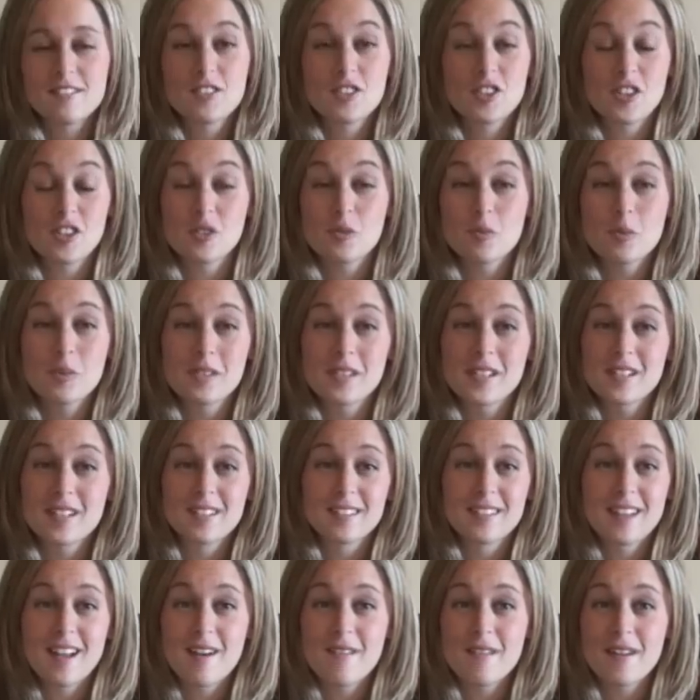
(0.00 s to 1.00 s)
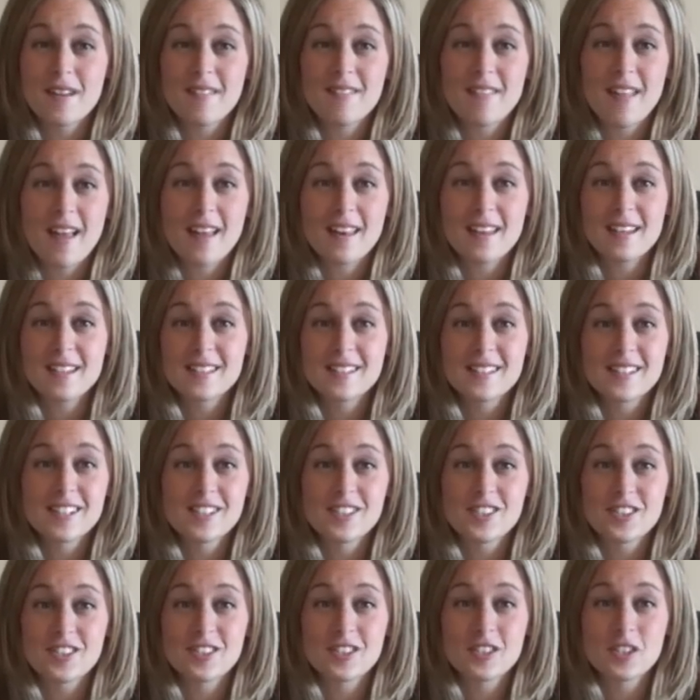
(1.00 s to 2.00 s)
it just wasn't allowing that
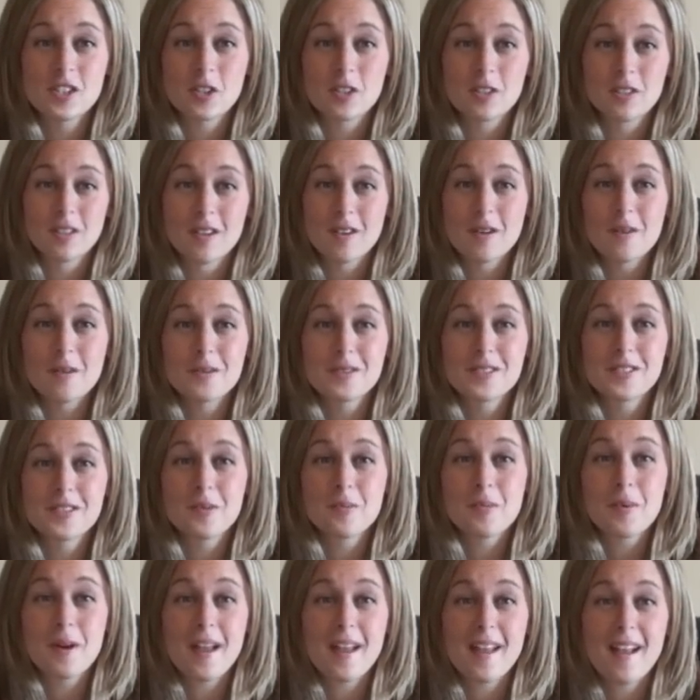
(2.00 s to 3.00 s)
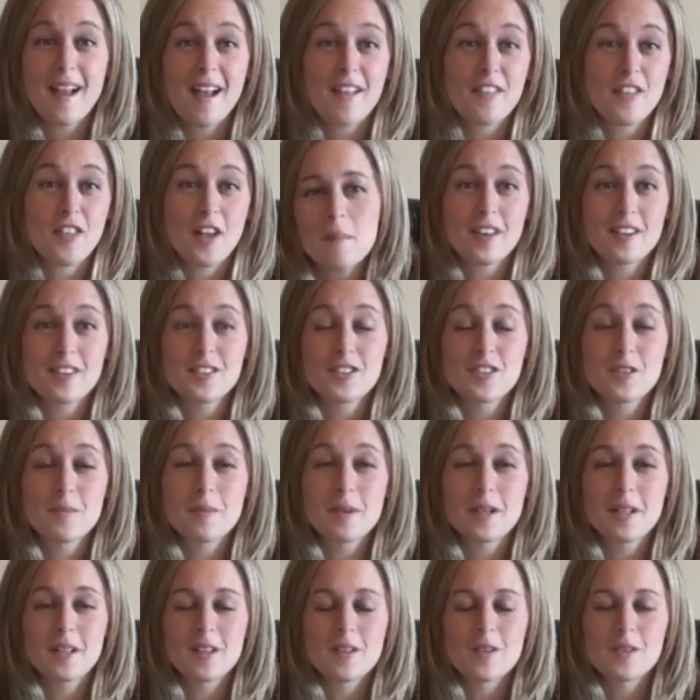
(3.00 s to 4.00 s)
incision to close the way I thought it should
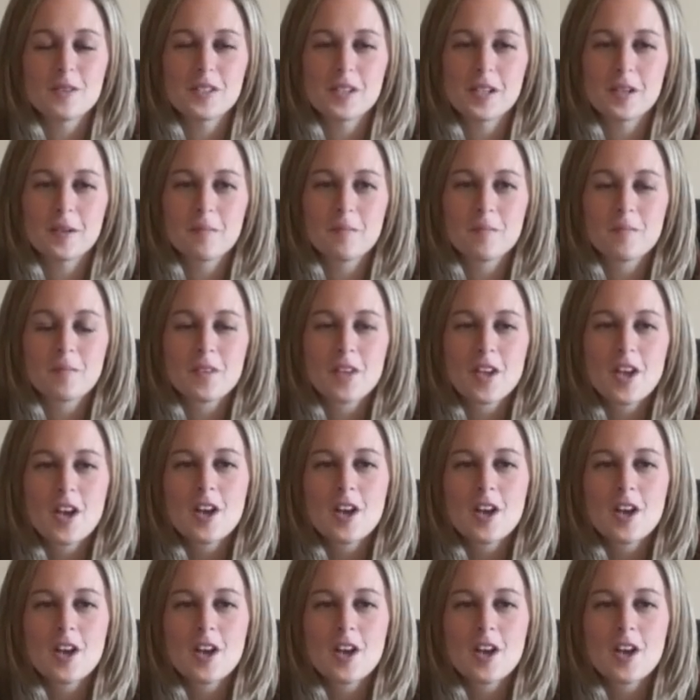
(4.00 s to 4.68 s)
be closing.